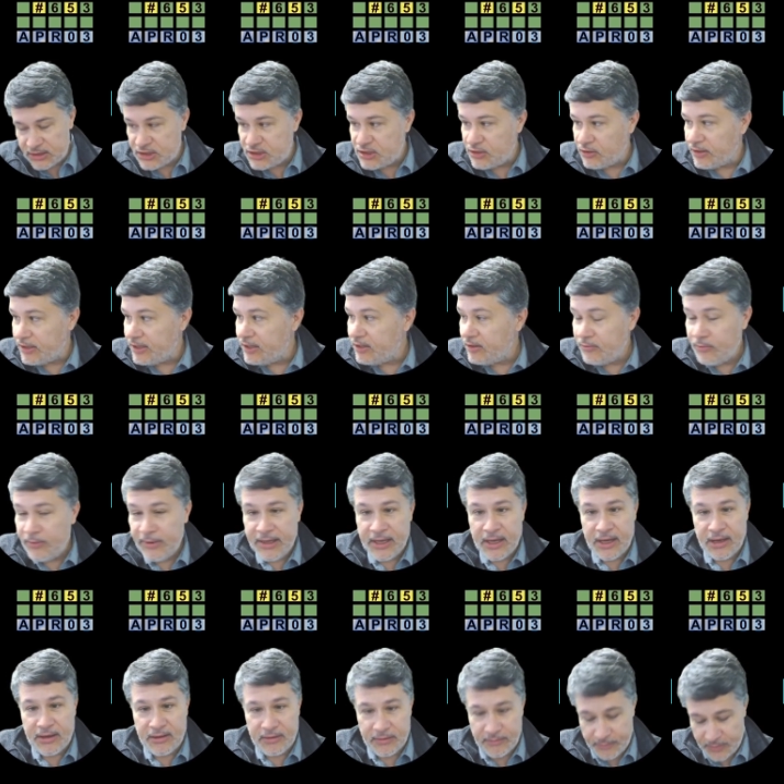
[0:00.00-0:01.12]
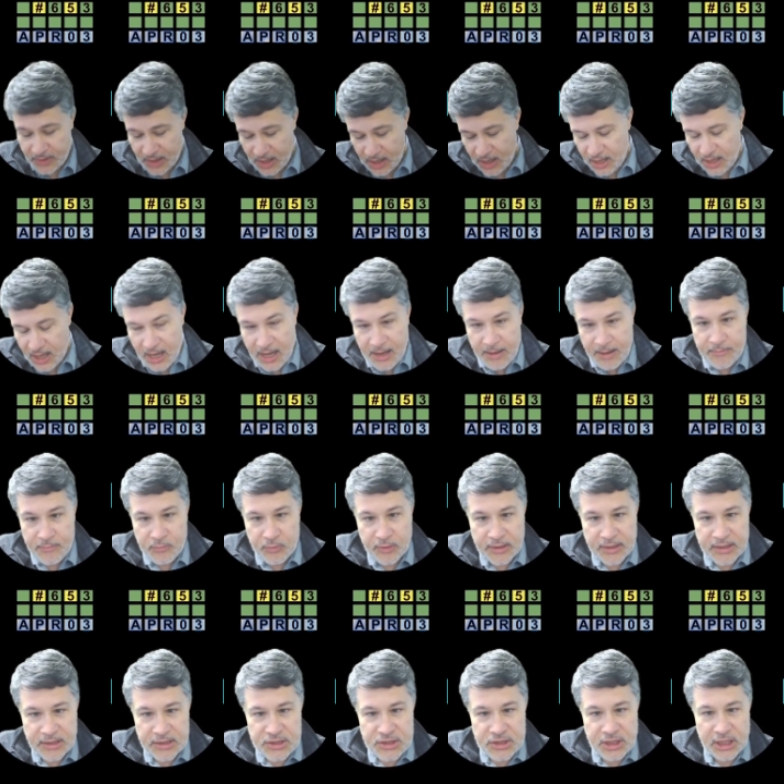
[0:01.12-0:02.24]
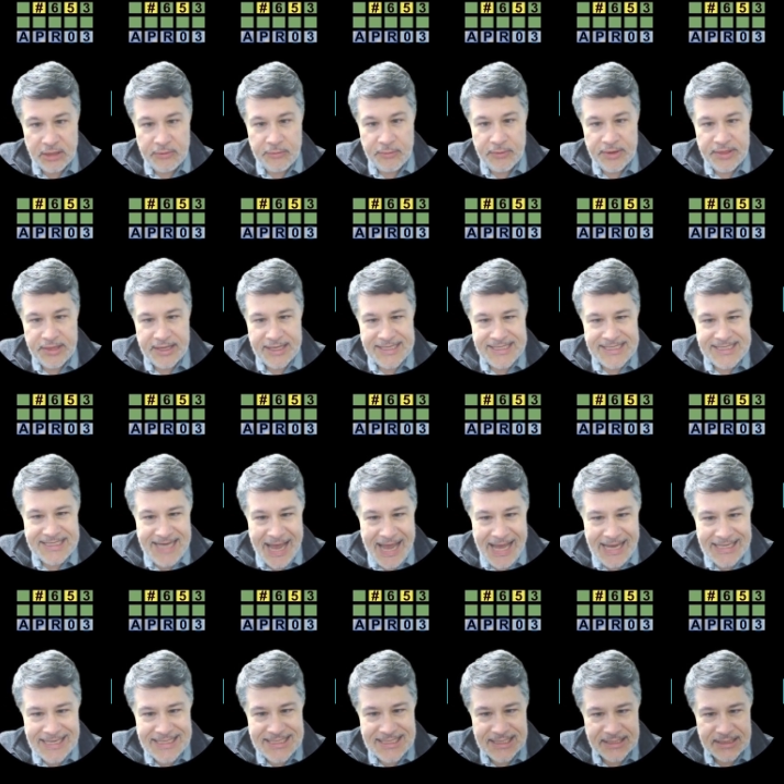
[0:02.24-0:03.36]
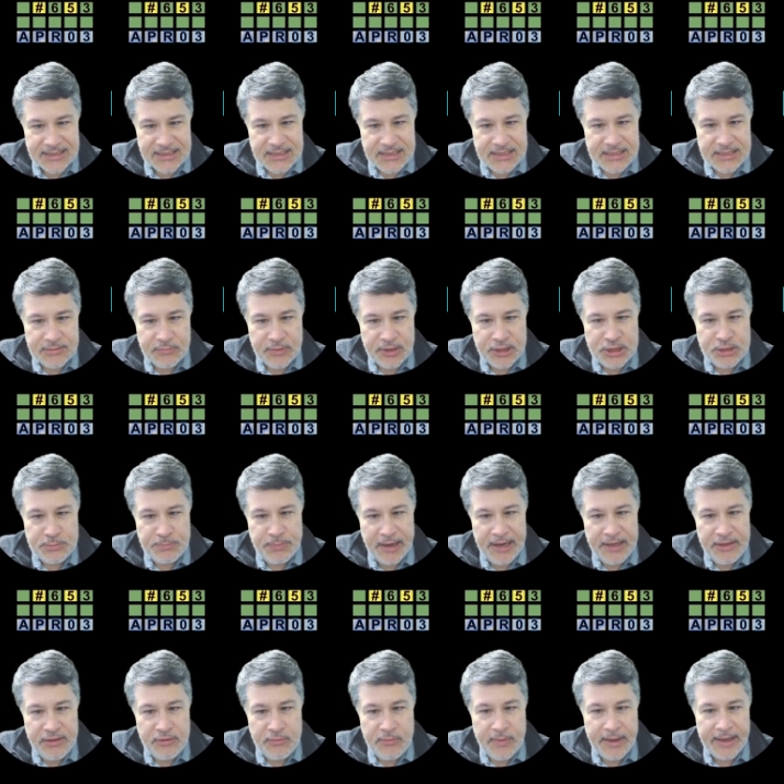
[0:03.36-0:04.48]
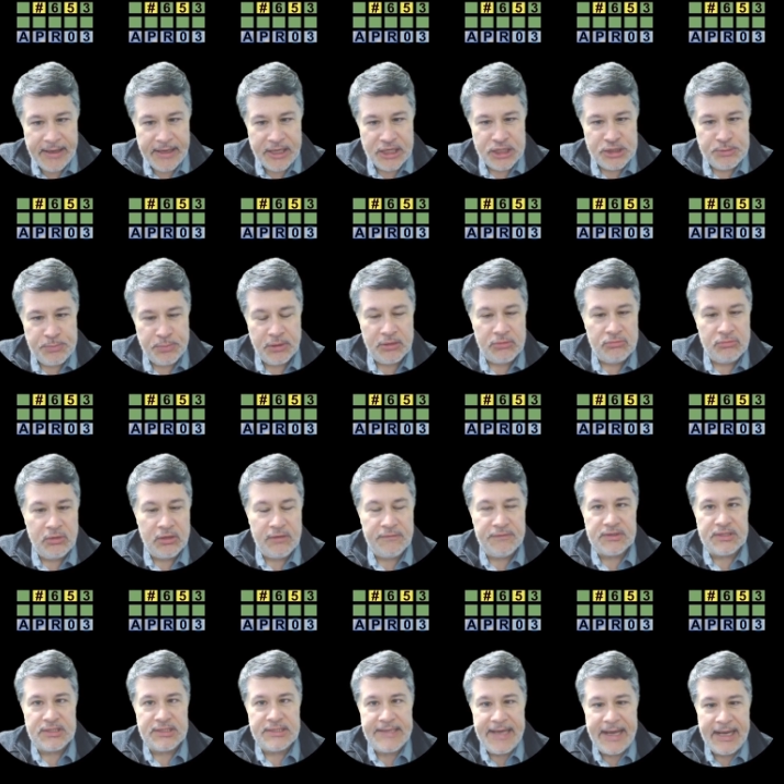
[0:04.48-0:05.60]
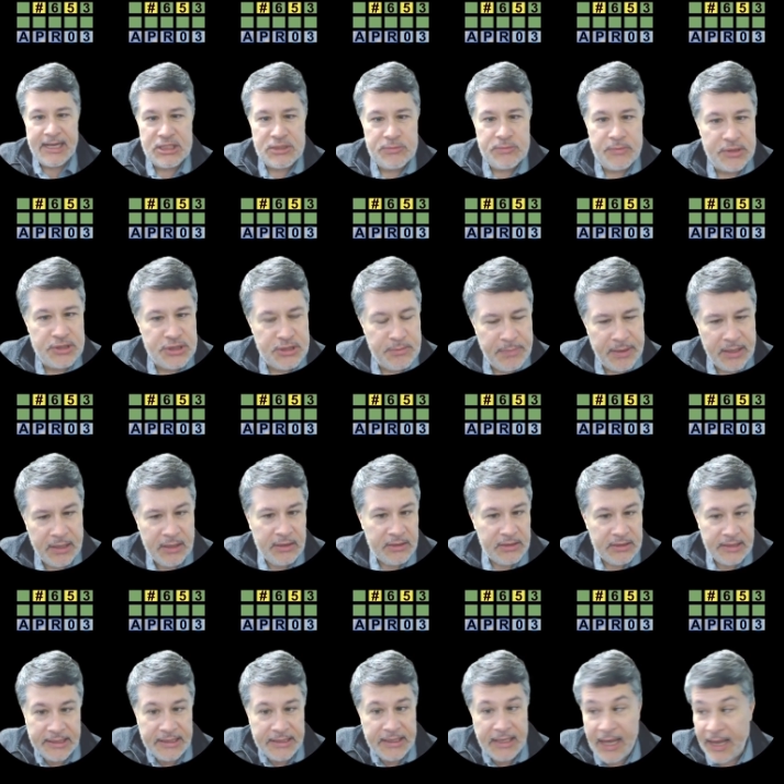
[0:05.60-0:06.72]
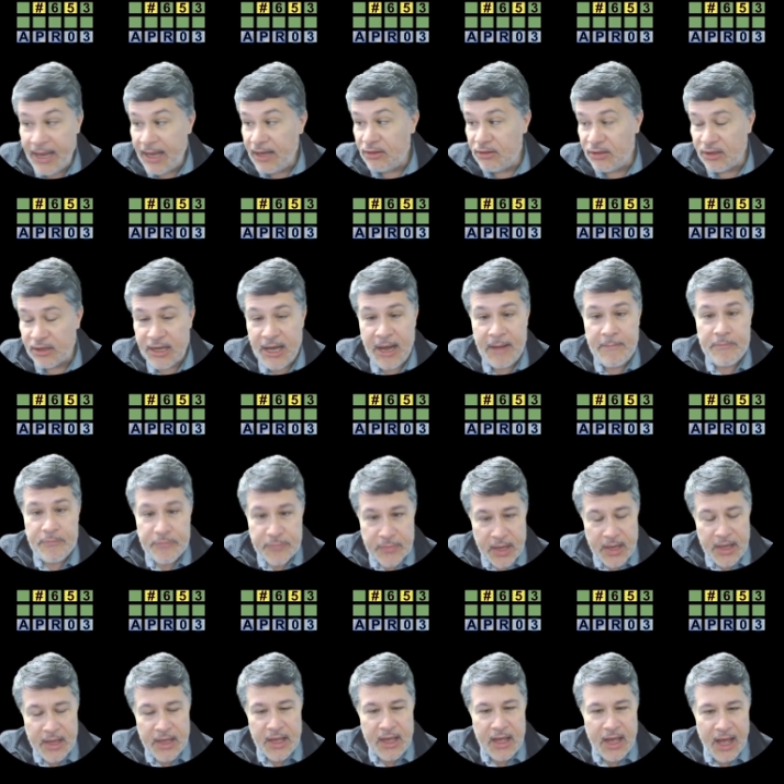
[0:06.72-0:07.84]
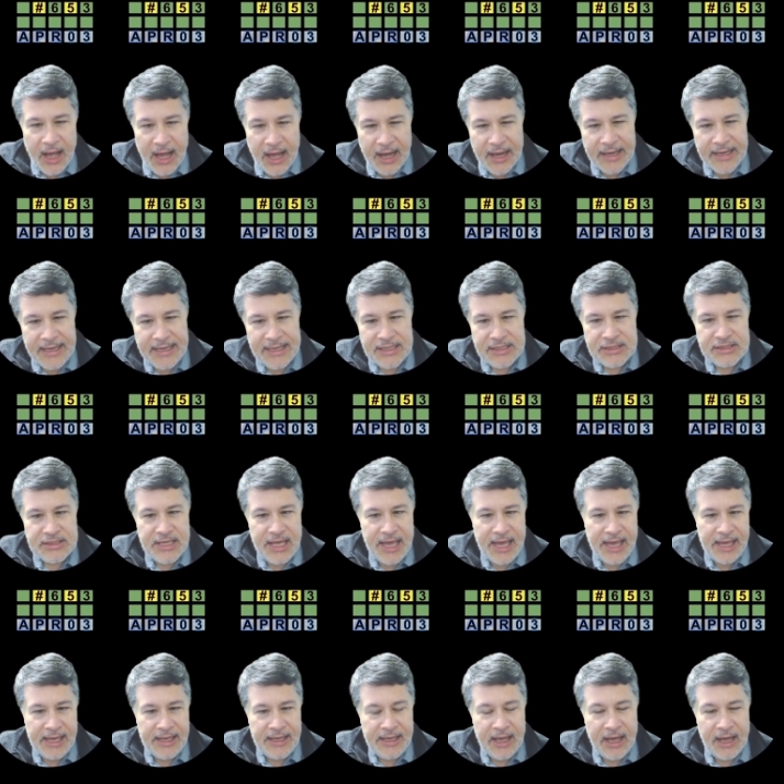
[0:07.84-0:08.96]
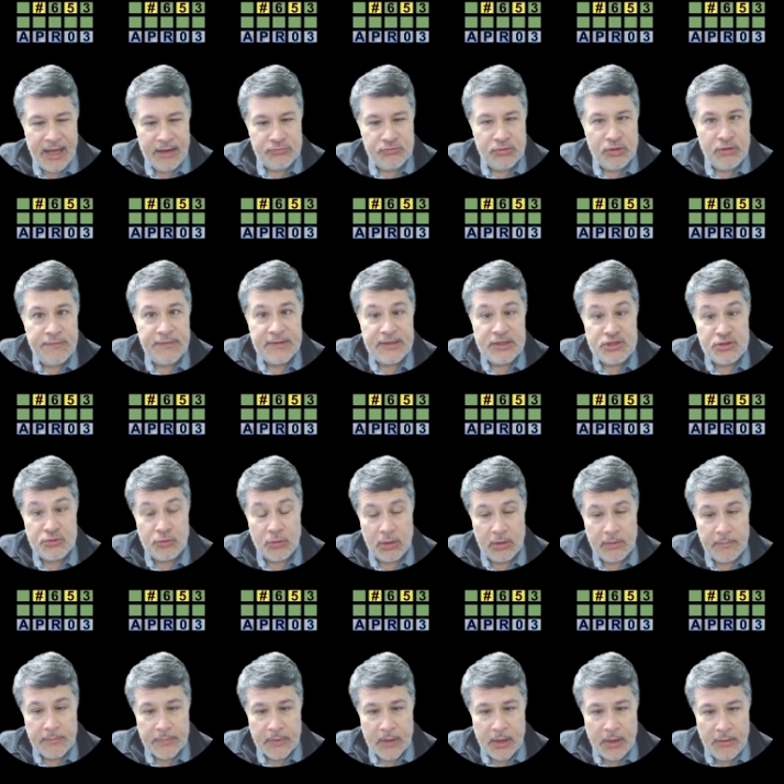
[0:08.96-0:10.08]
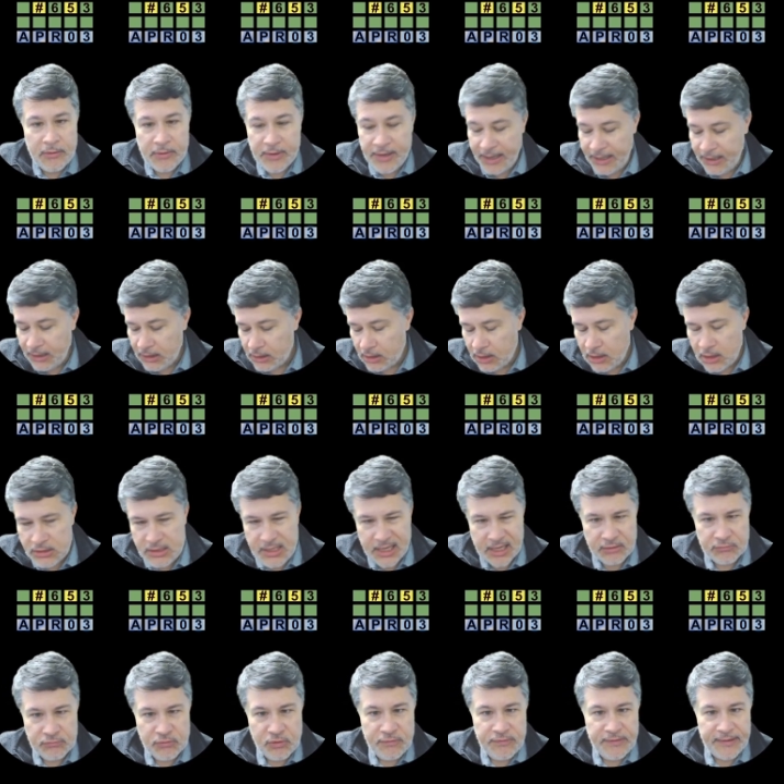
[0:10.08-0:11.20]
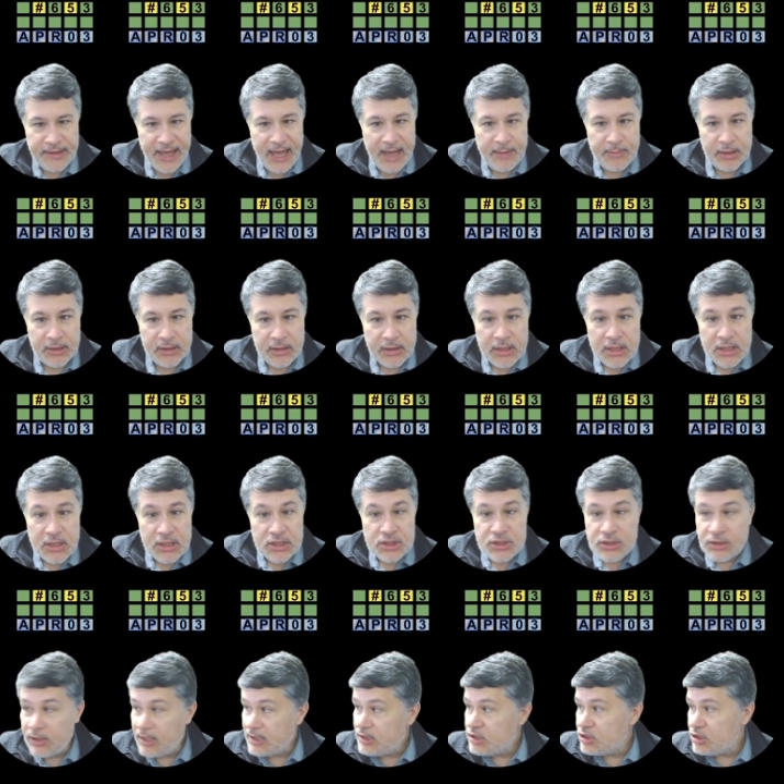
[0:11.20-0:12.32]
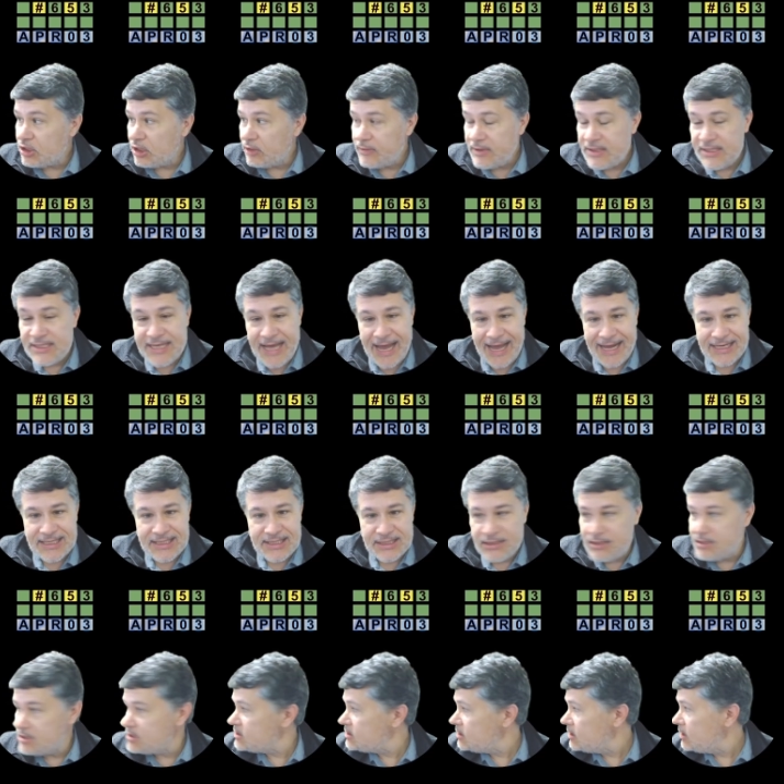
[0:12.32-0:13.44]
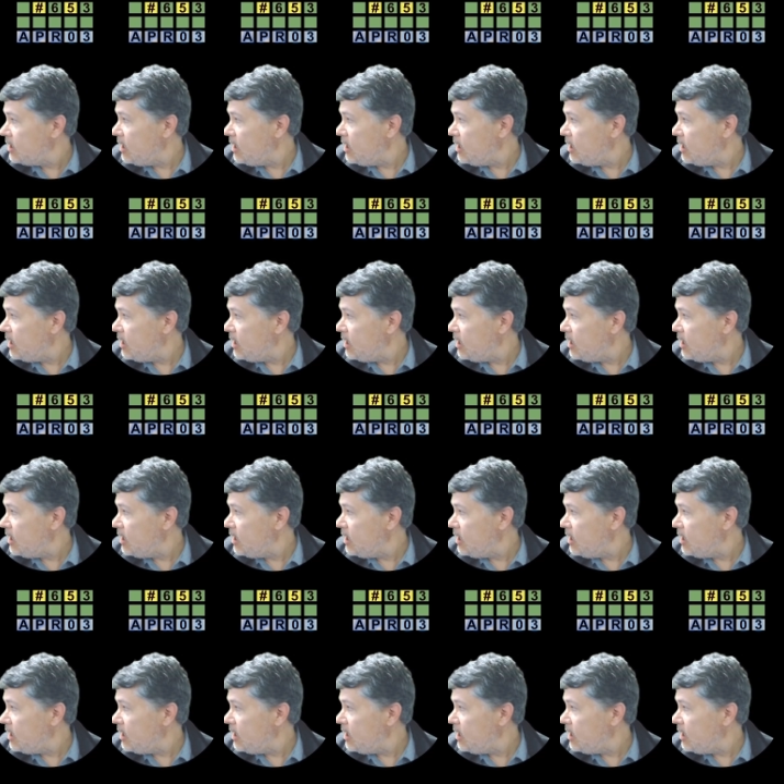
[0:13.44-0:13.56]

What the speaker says: So here we go. We're going to start with Zaxes, which, by the way, is plural for sax, which apparently, I had to look up, is a roofing tool, okay? It's like a roofing hammer. So let's start with Zaxes.